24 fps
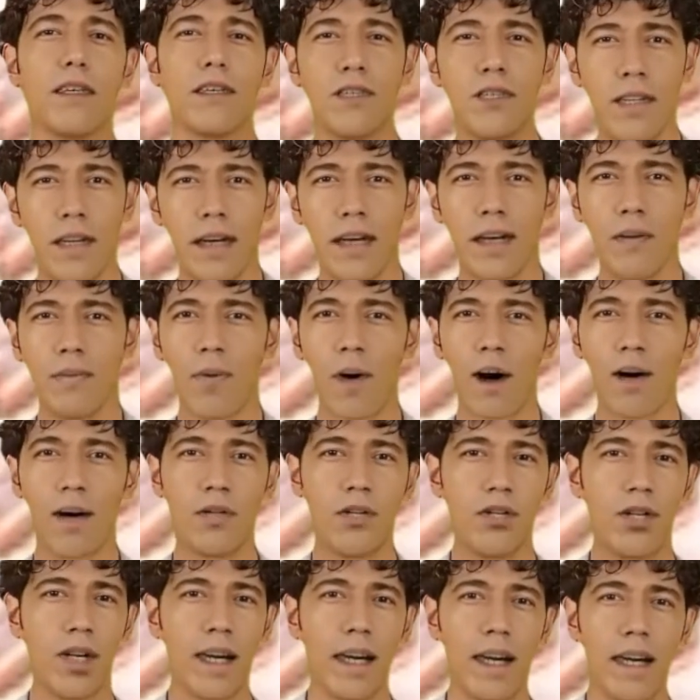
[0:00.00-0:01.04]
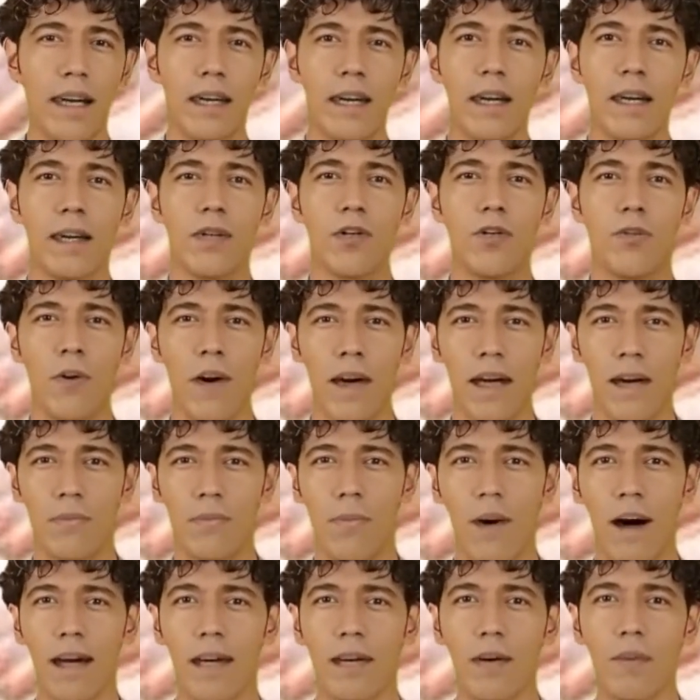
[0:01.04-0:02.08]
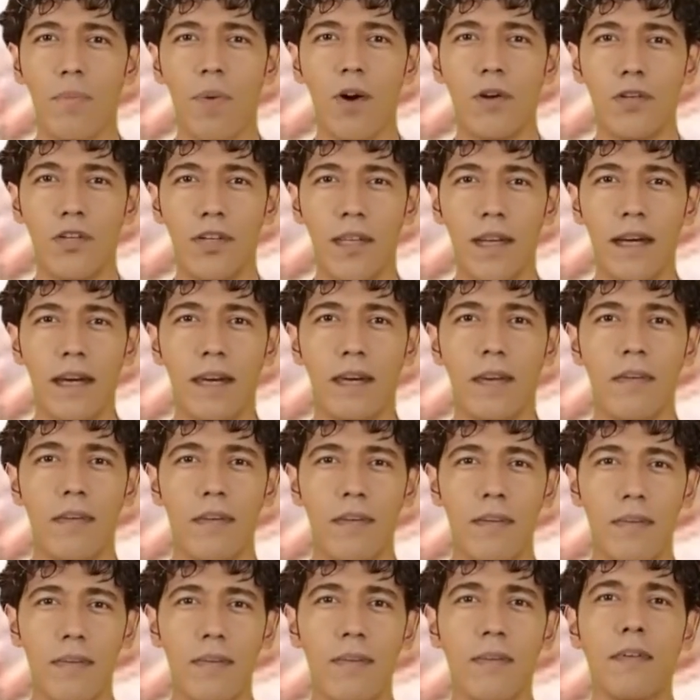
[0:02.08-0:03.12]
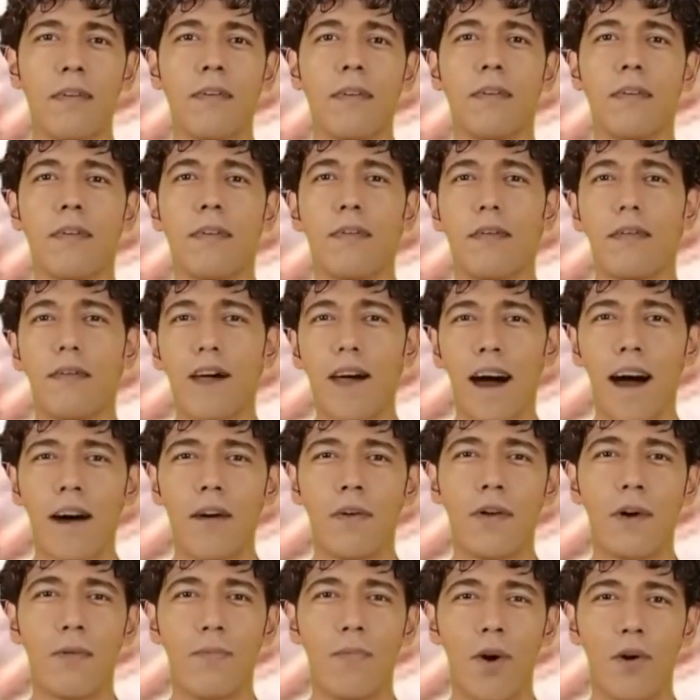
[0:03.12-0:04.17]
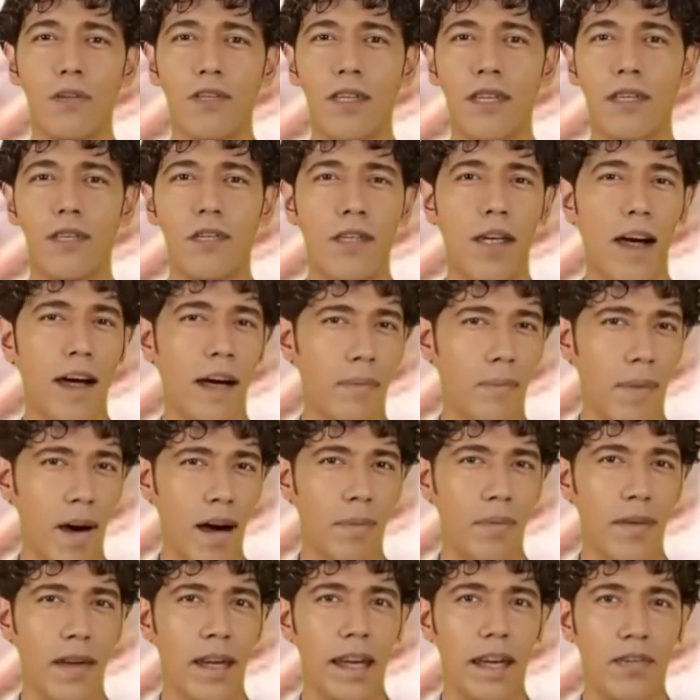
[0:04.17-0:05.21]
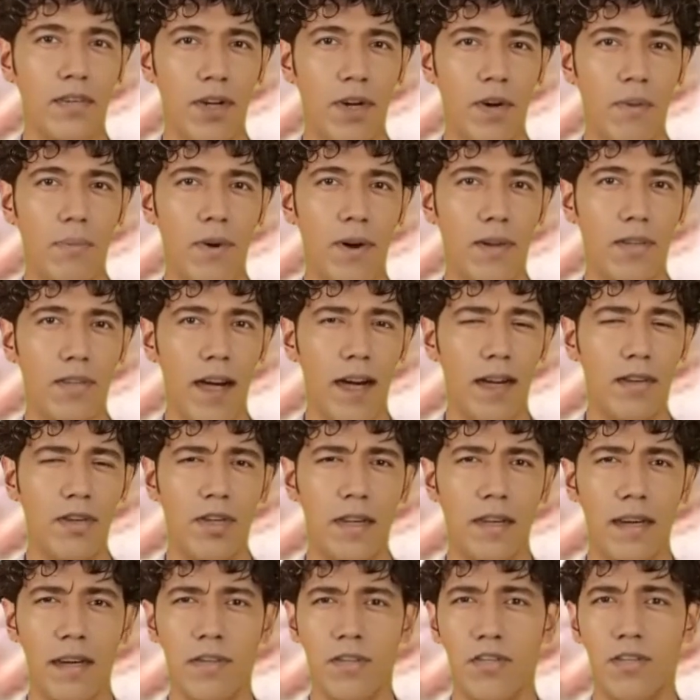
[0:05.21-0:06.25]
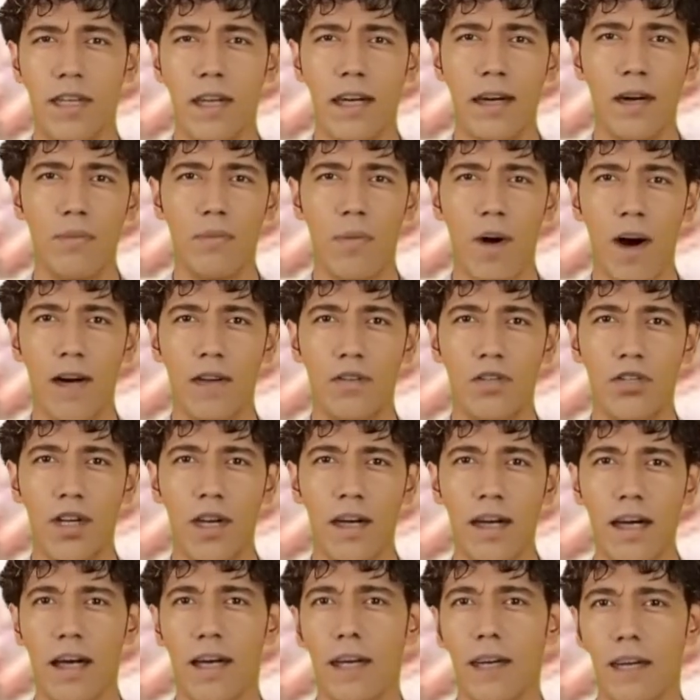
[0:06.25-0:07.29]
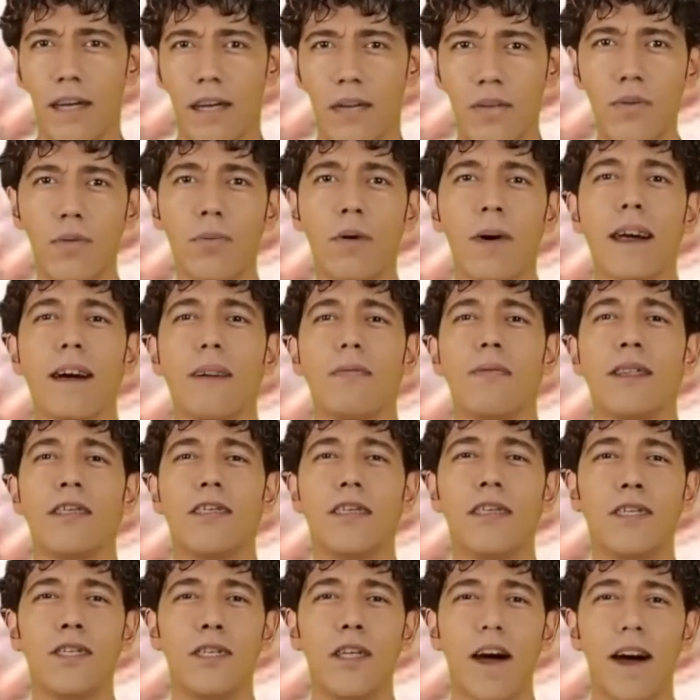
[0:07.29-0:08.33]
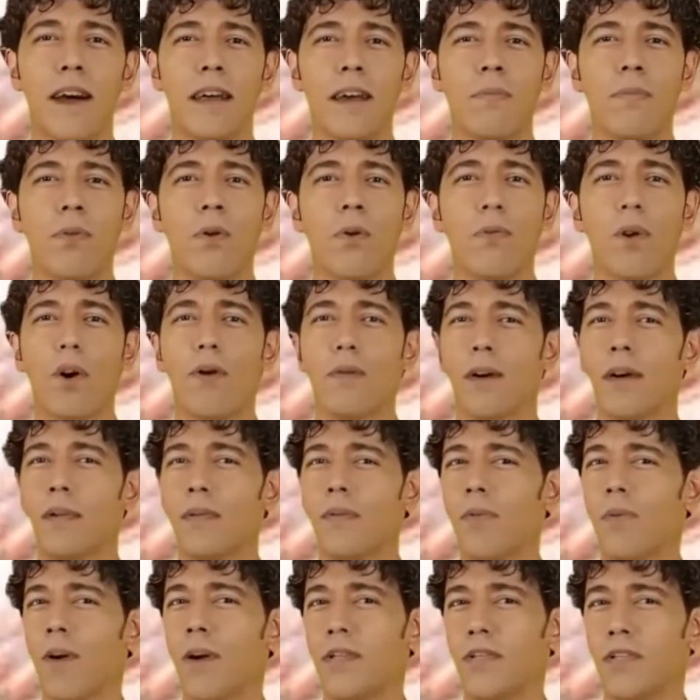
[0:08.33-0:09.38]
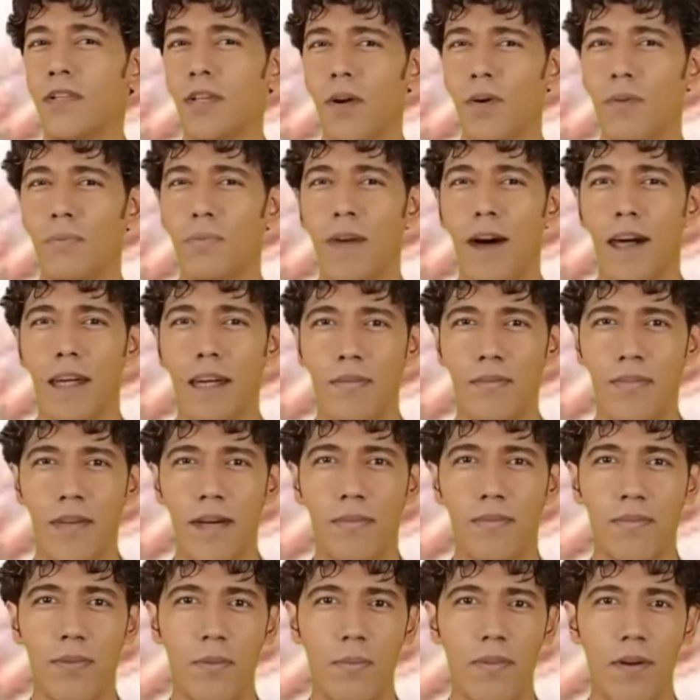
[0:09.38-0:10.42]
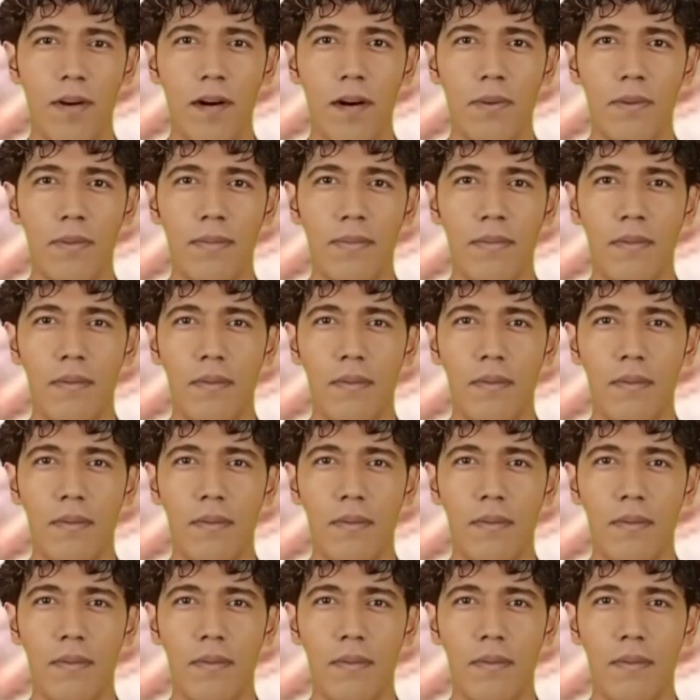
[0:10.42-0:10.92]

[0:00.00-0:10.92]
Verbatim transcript: of Seeing Raw Chicken in a Dream by Nabulsi. Al Nabulsi said about the interpretation of seeing raw chicken in a dream as a sign of a woman who has no benefit from her.